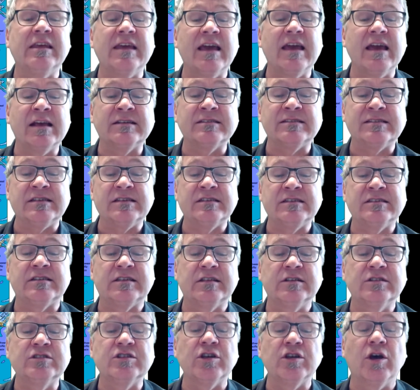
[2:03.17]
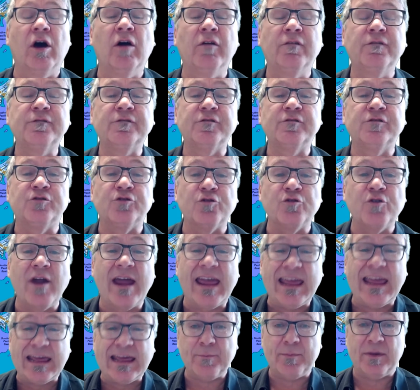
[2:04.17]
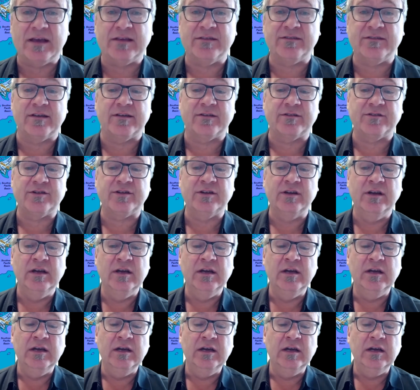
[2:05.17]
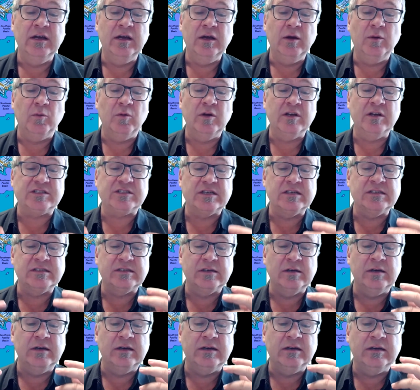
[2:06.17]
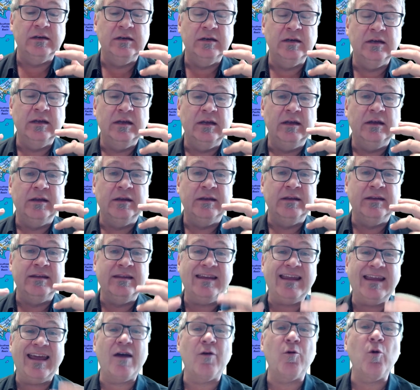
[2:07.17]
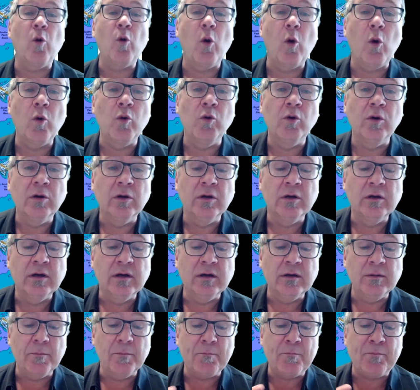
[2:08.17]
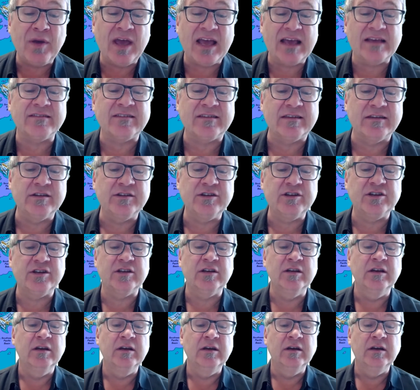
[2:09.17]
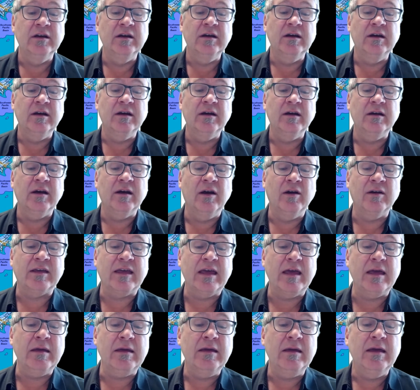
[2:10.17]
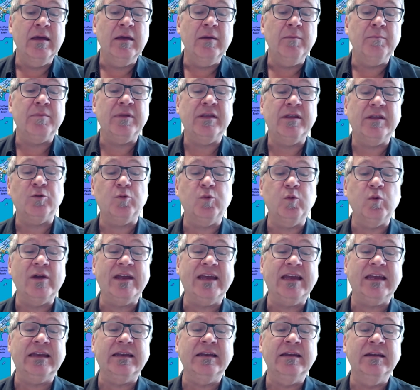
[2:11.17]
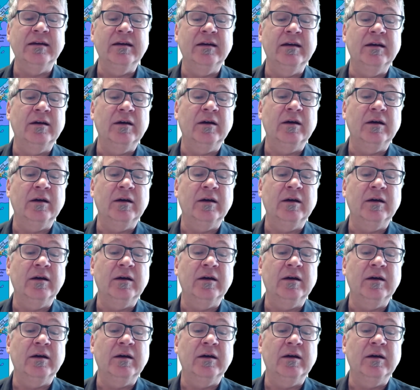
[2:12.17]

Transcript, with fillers: the existence of Drake Passage, which is a narrow passage, okay, between